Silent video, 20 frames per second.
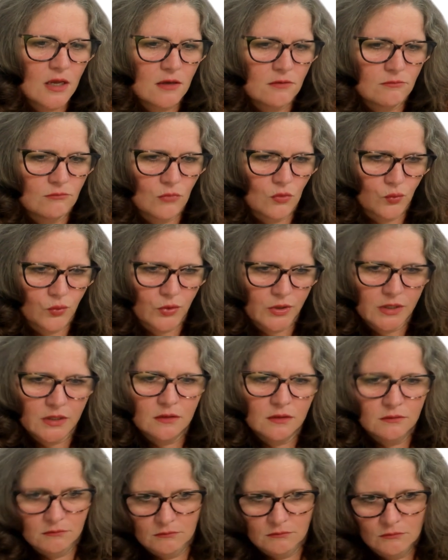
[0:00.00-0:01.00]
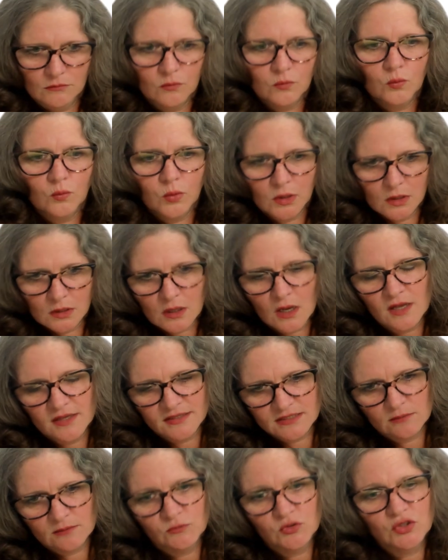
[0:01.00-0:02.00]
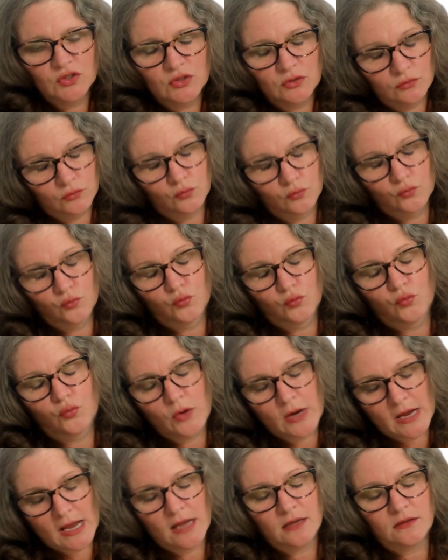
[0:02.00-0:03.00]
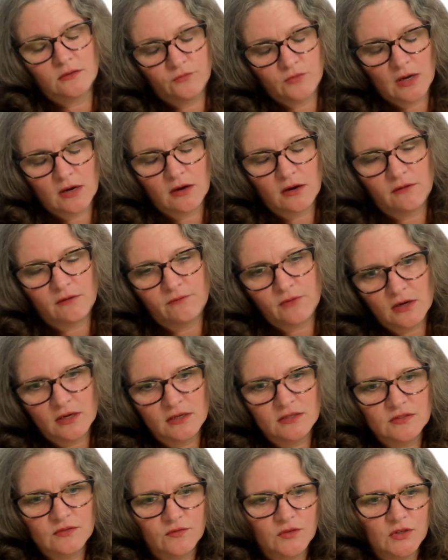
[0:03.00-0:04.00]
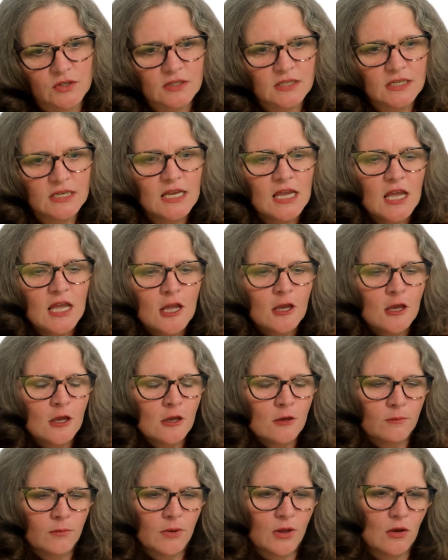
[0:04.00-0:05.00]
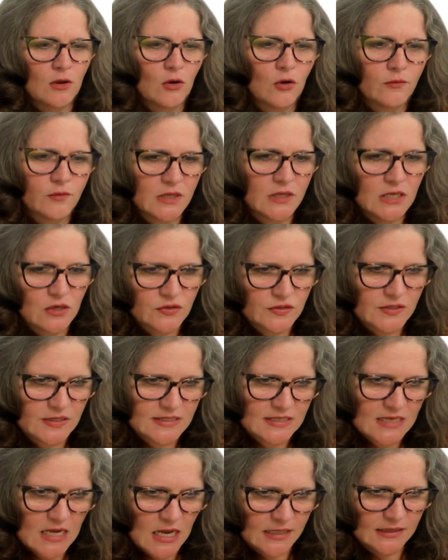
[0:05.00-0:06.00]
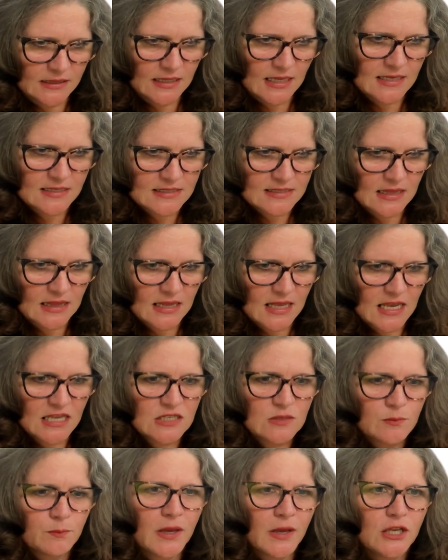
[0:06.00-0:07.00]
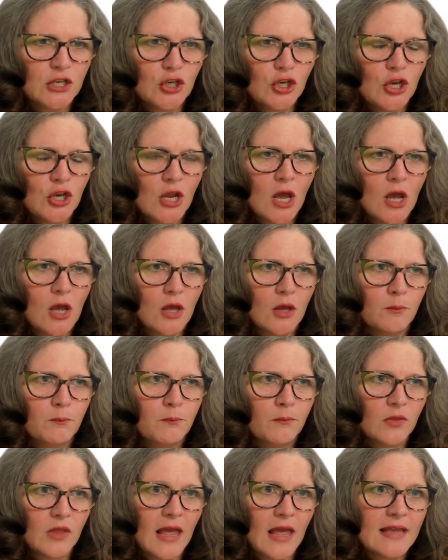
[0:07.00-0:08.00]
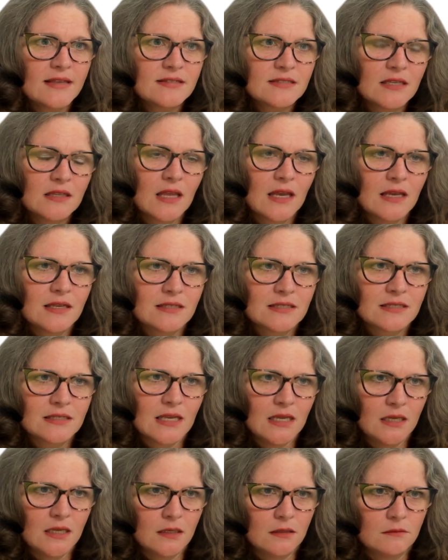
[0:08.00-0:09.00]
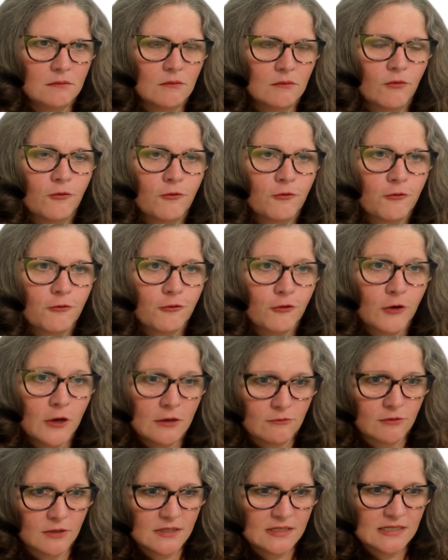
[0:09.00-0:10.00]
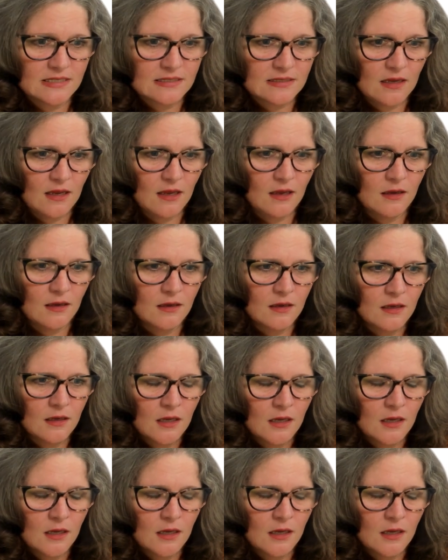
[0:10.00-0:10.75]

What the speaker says: would cause him to react very, very severely. But over the years, it's gotten less and less, but not less and less in frequency,